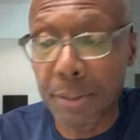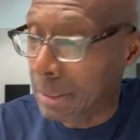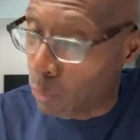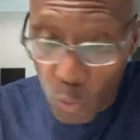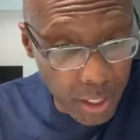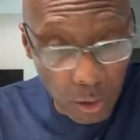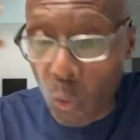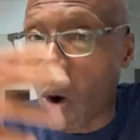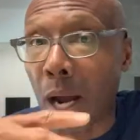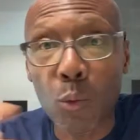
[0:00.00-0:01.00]
we're going to
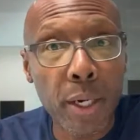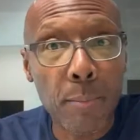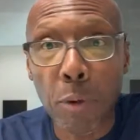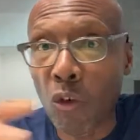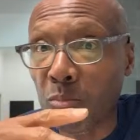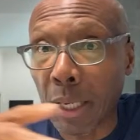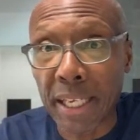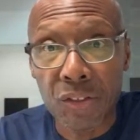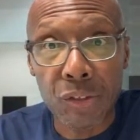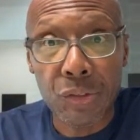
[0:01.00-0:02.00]
rock with it both
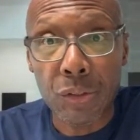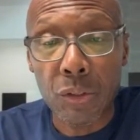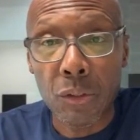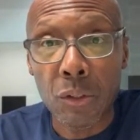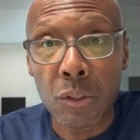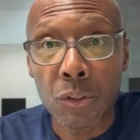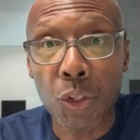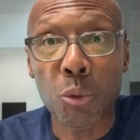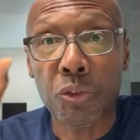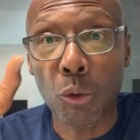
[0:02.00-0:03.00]
places.
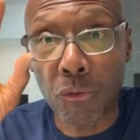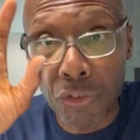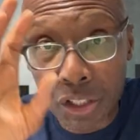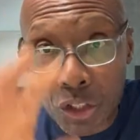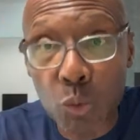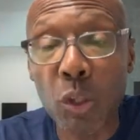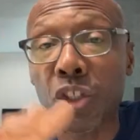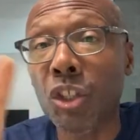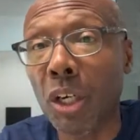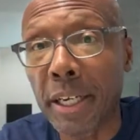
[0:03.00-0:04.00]
So, so this is what
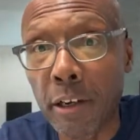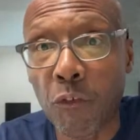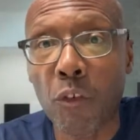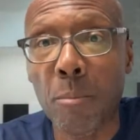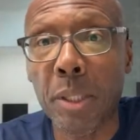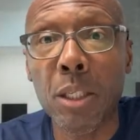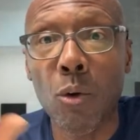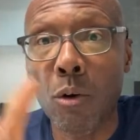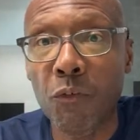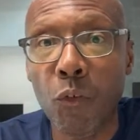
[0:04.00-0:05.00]
you're going to hear from me
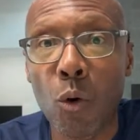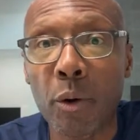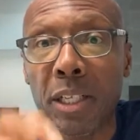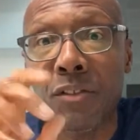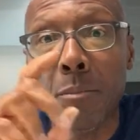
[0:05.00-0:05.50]
going forward is the